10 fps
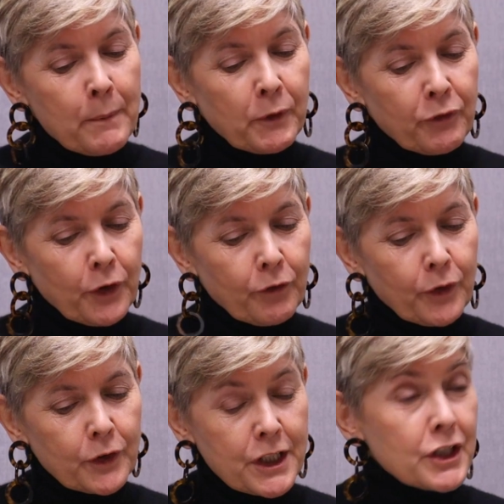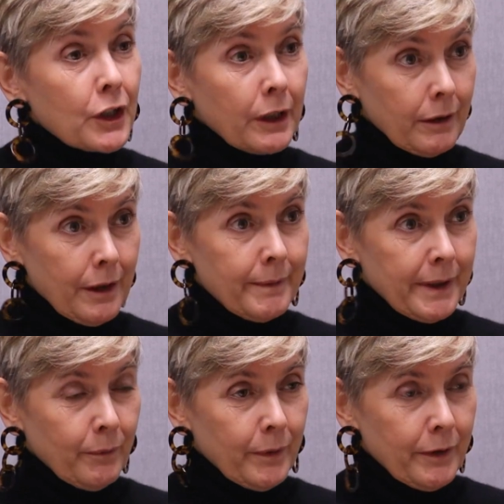But for digital, I mean,
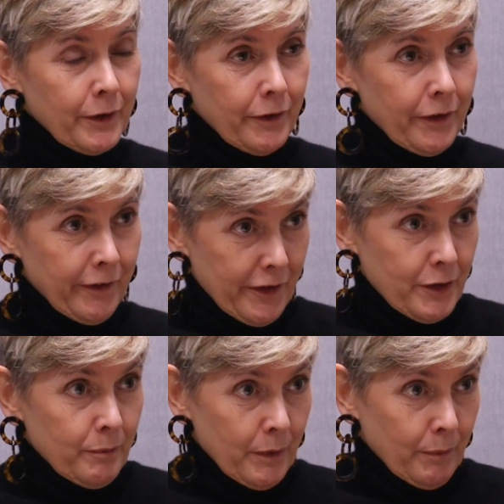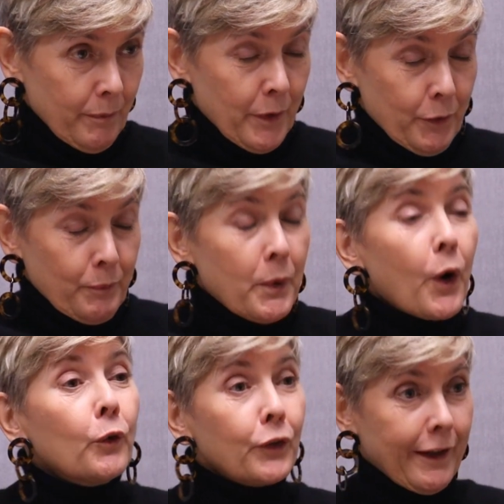the system, the
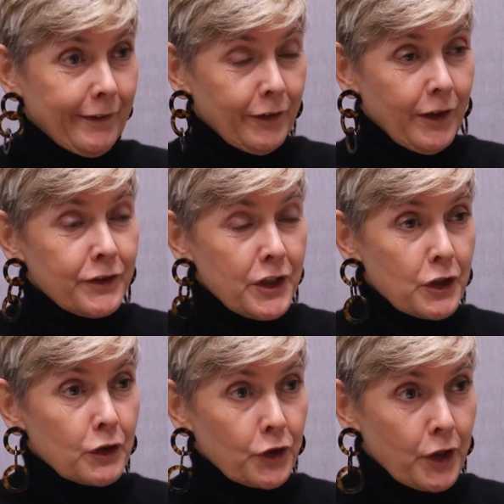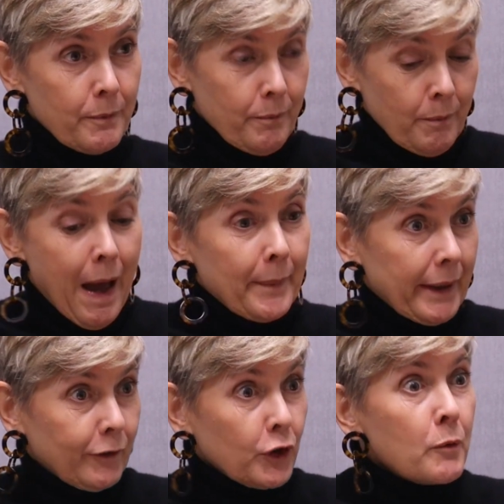process is digital journey
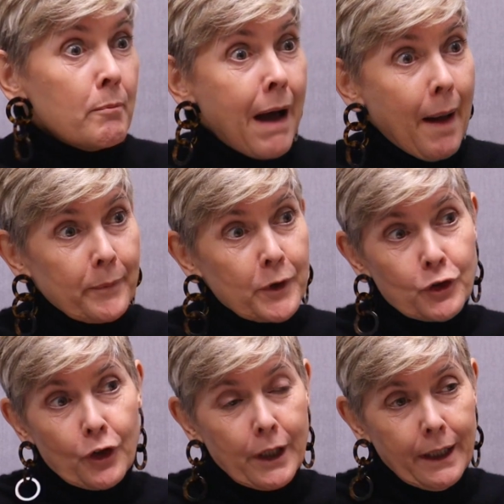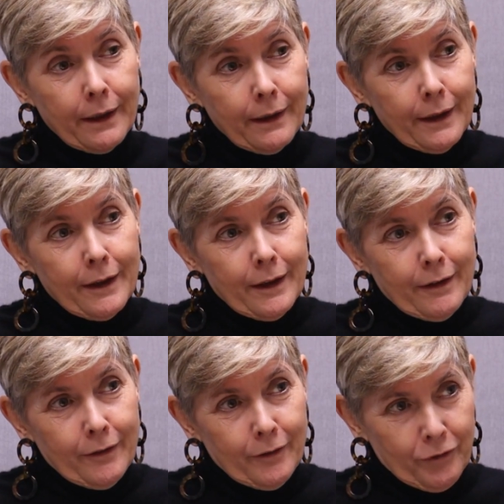mapping. So you map the journey
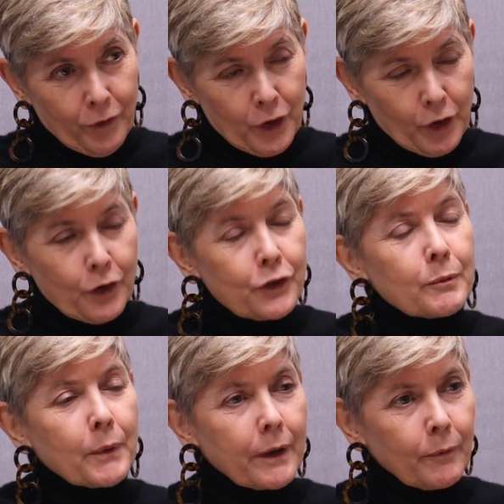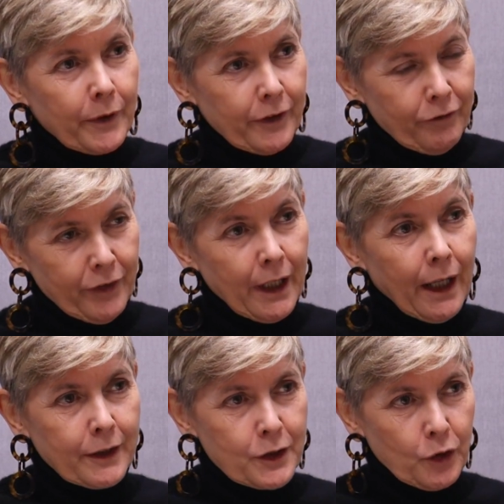for your customer. What's it feel
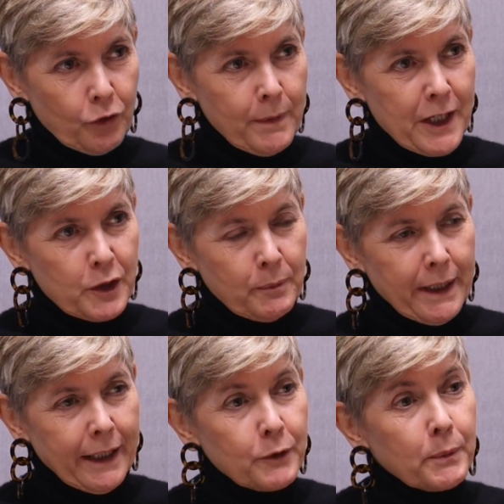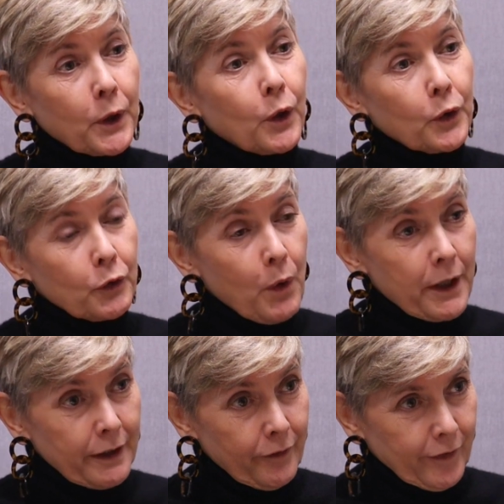like to go from A to B? And you put a whole lot of
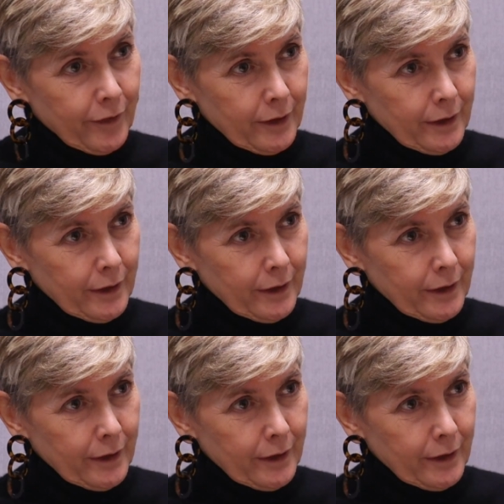what ifs.